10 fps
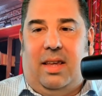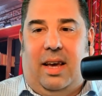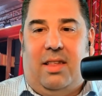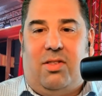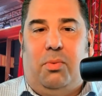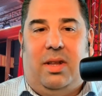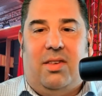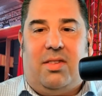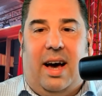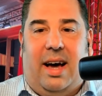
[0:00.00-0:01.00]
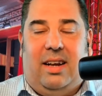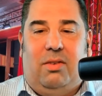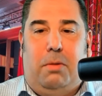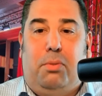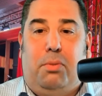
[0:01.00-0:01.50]
And so we decided
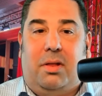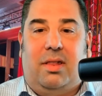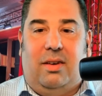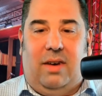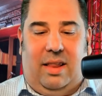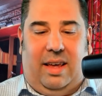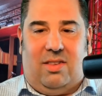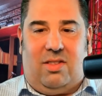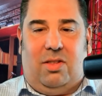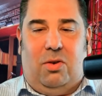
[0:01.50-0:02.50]
that we booked like this